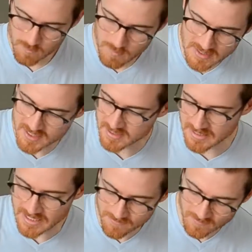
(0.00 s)

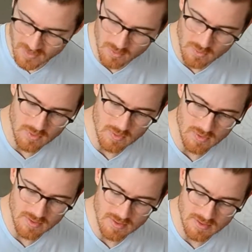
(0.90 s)
basically,
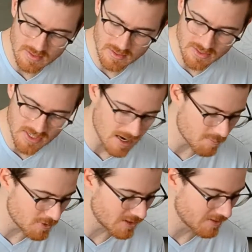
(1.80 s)
there's a
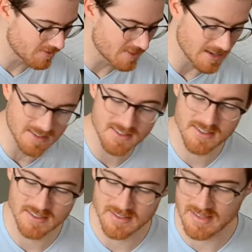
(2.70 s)
couple of
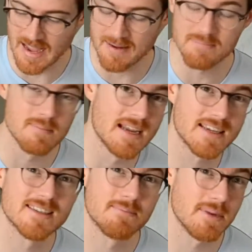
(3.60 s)
things that
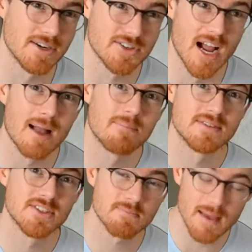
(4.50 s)
make Bear Trap
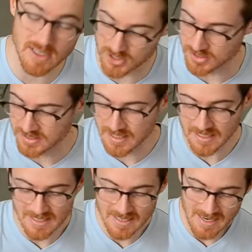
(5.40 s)
special.
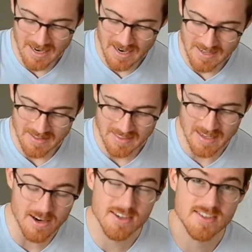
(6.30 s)

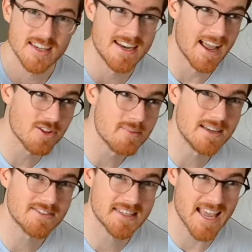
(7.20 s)
There's an
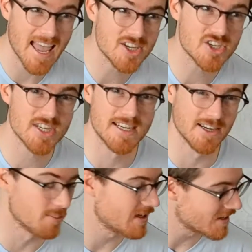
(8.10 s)
element of tension
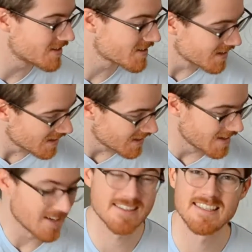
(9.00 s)
here because,
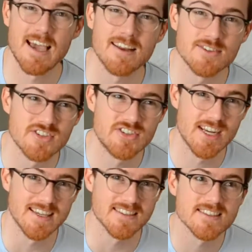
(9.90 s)
as the title
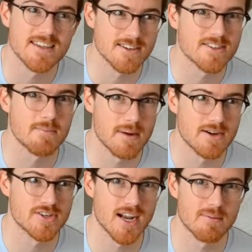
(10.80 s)
suggests, there is a
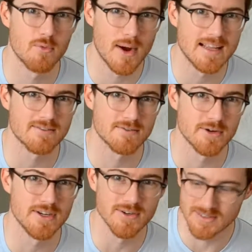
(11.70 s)
bear trap waiting
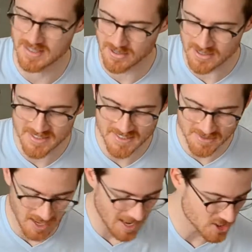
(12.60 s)
for you. There
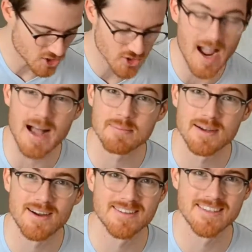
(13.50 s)
is a trap
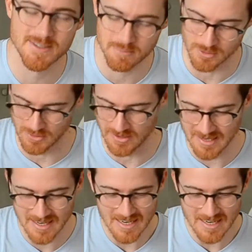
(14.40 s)
on this board.